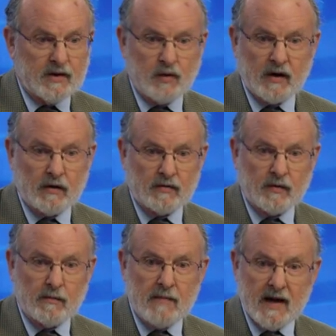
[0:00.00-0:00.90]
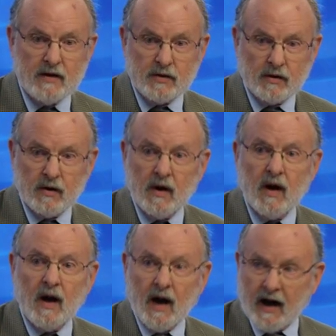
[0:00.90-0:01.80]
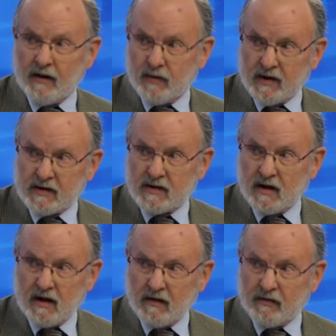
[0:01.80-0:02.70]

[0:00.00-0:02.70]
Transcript: be triggers for major high risk uh,